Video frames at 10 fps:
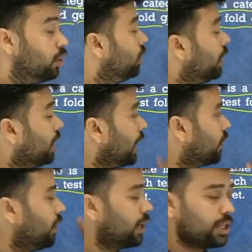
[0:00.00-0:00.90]

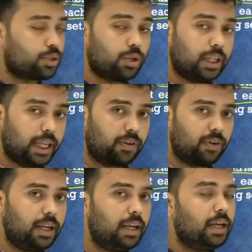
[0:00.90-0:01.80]
the
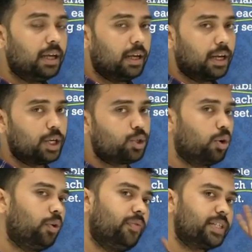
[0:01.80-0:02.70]
equally ratio
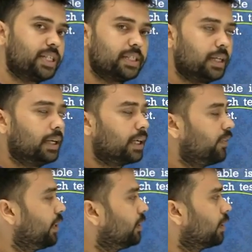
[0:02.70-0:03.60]
which is given in
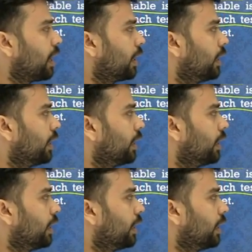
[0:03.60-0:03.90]
the target